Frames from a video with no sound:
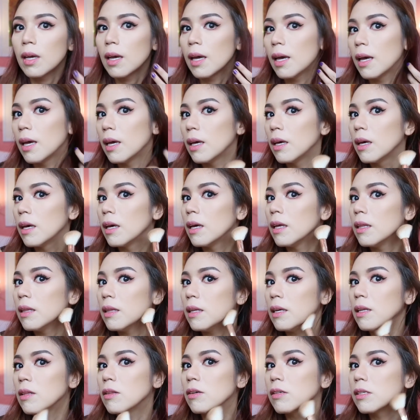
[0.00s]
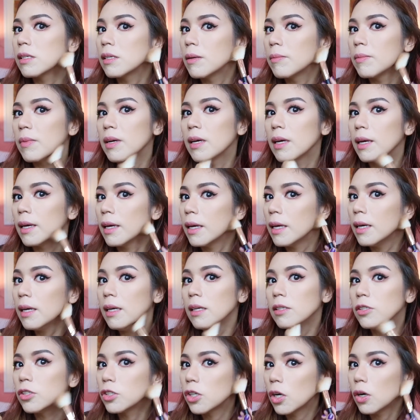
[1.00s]
And dito sa
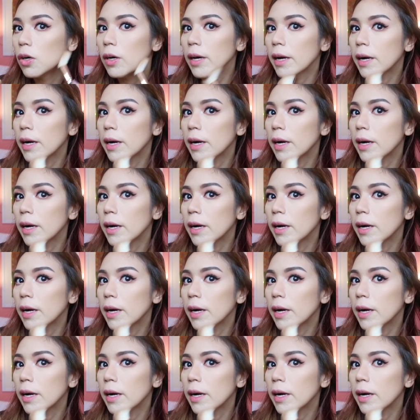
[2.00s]
may jaw